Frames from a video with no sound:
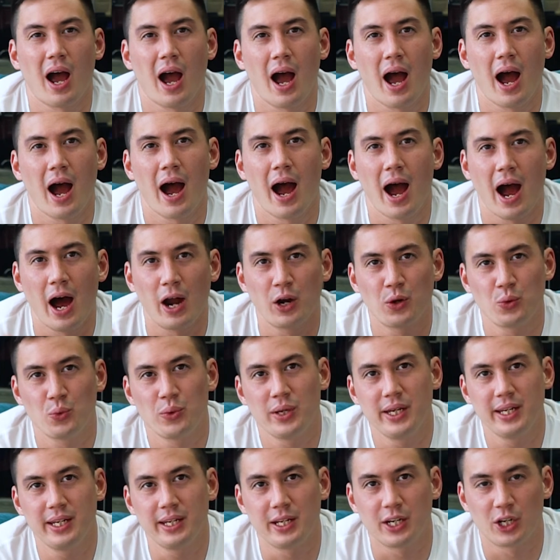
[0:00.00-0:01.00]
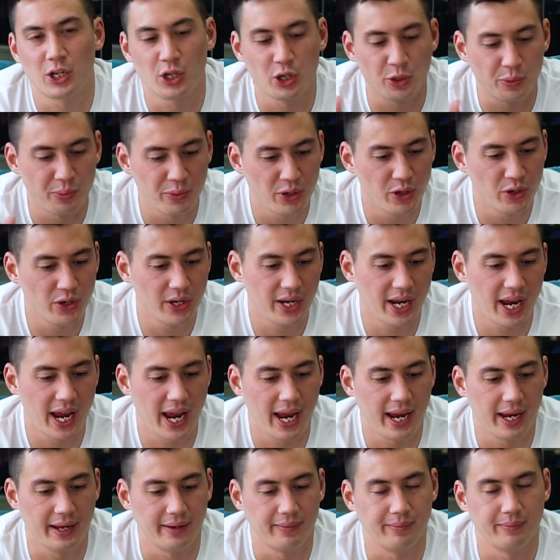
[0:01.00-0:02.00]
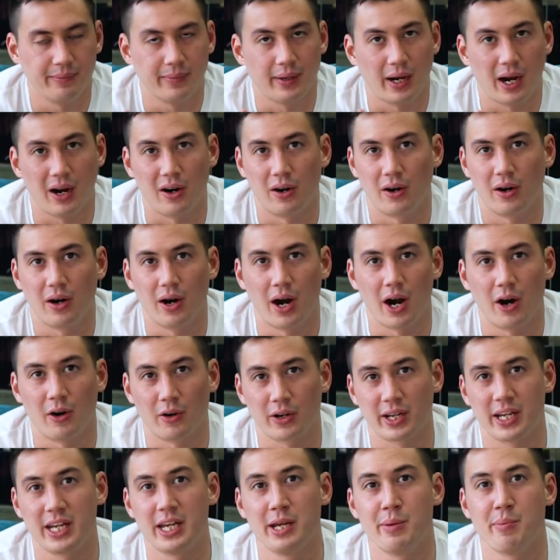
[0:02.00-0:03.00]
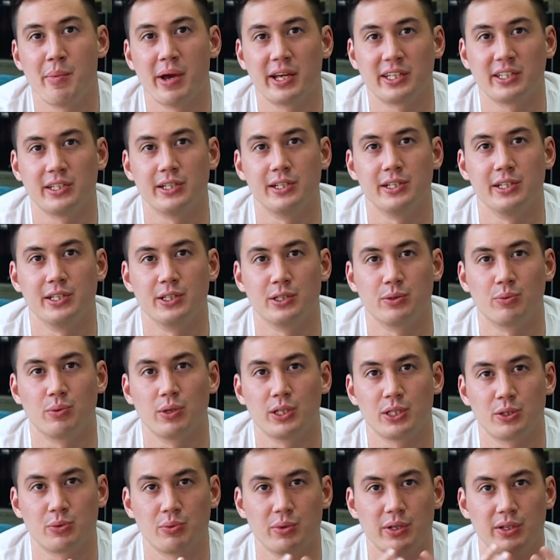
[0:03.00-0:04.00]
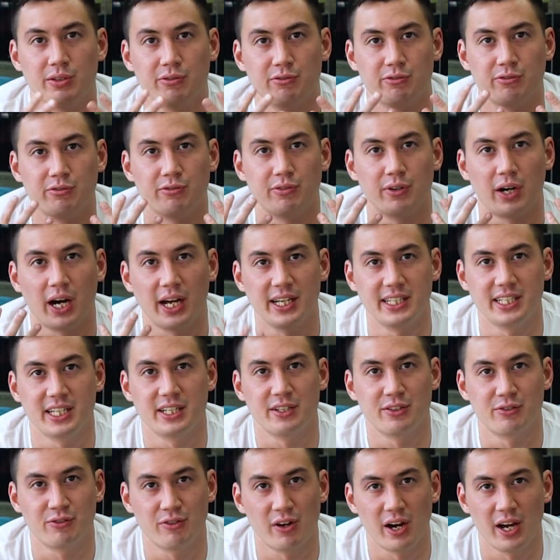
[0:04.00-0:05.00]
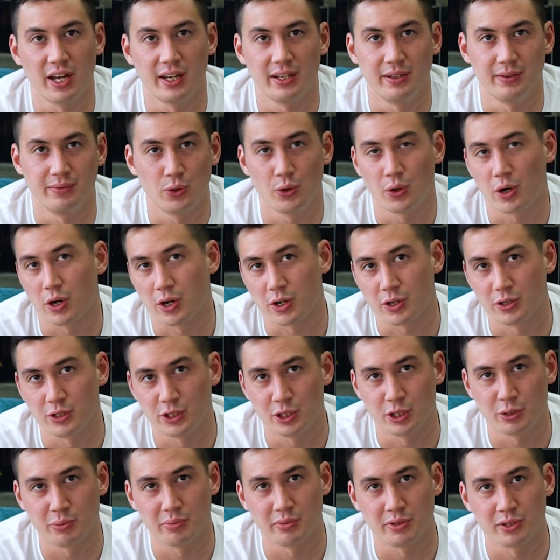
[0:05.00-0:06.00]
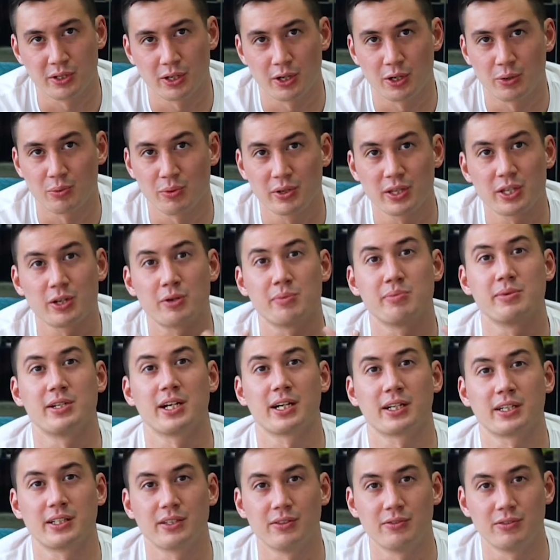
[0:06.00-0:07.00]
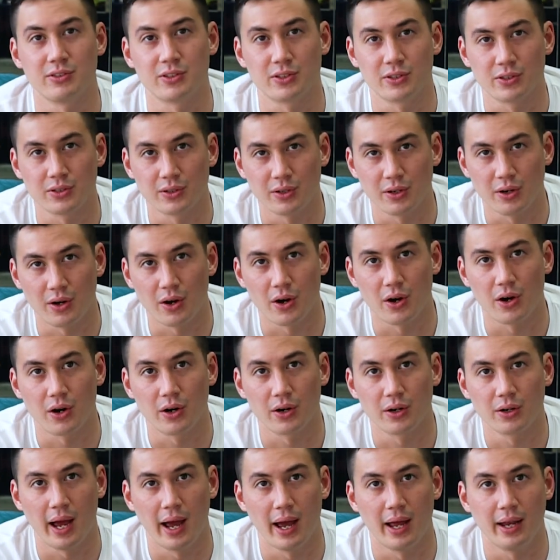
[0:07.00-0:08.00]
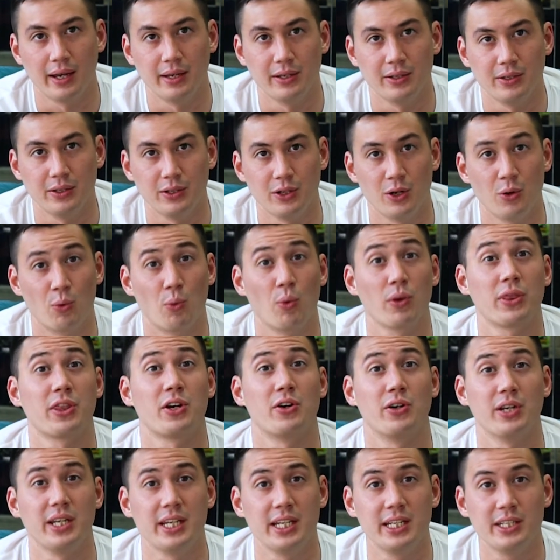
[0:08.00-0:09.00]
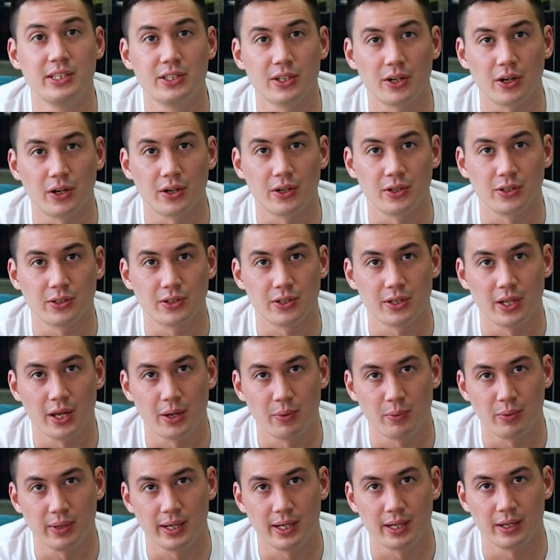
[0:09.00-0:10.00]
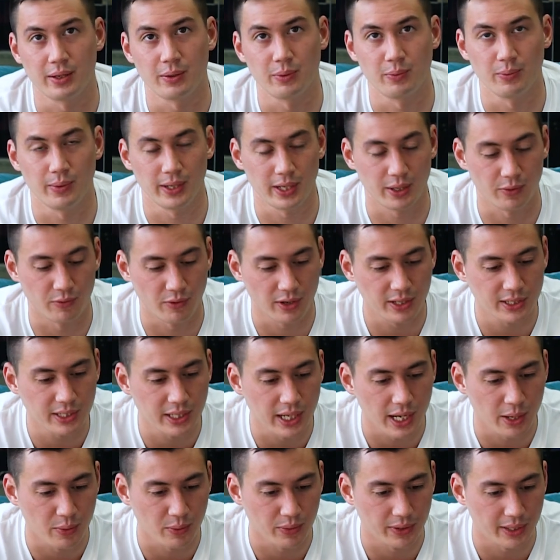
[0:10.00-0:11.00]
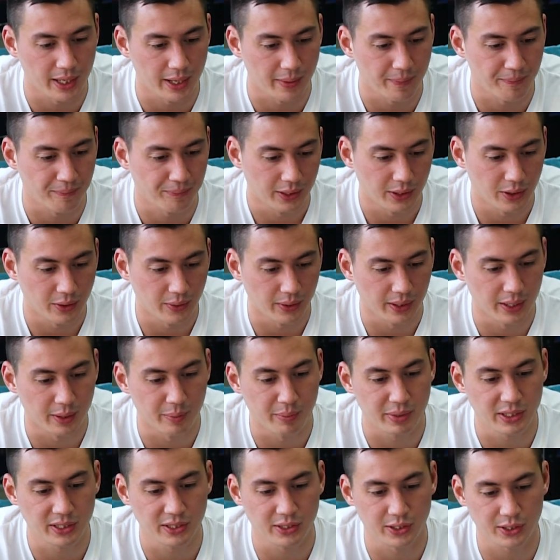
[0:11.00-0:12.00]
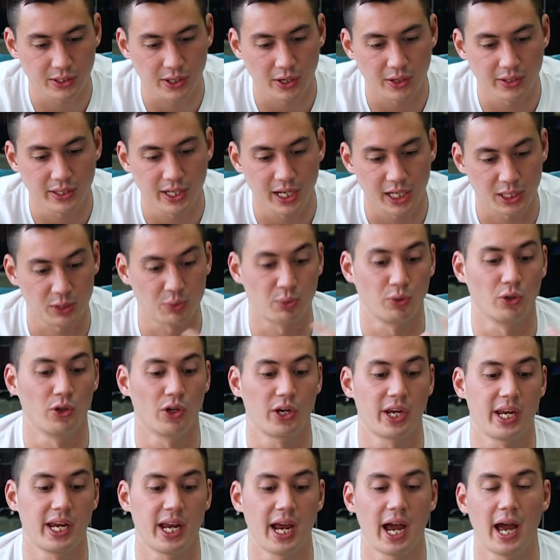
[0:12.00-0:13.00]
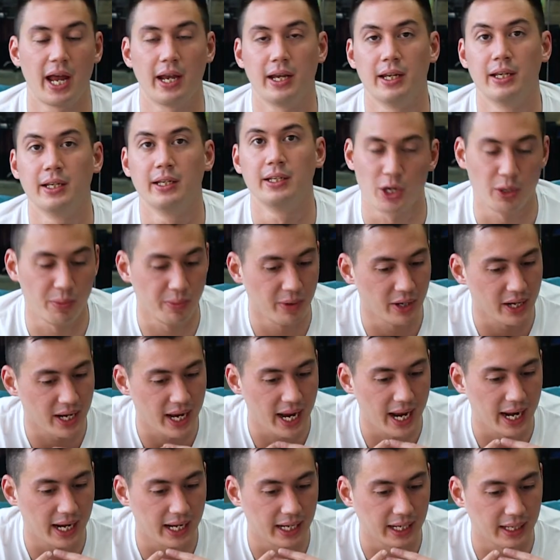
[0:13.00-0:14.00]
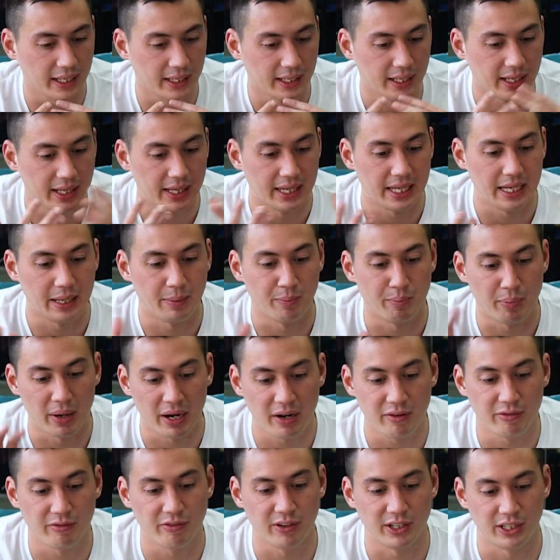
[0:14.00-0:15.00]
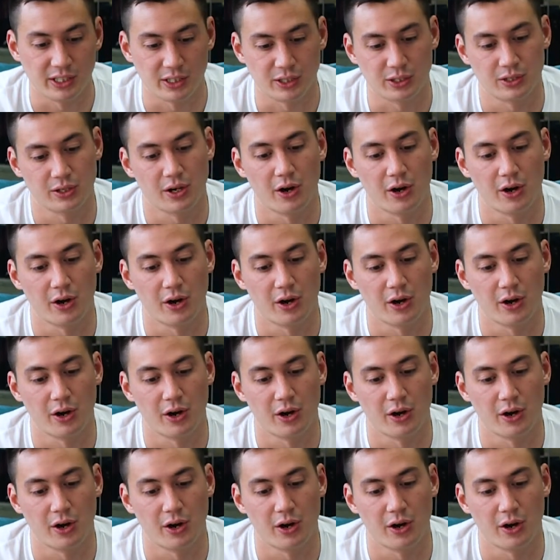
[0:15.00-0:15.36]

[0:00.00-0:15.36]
how do we communicate our key messages once we've identified who our consumers are, what their objectives are, and what their needs are, so that we can resonate with them? In the business context, we're looking at communicating the benefits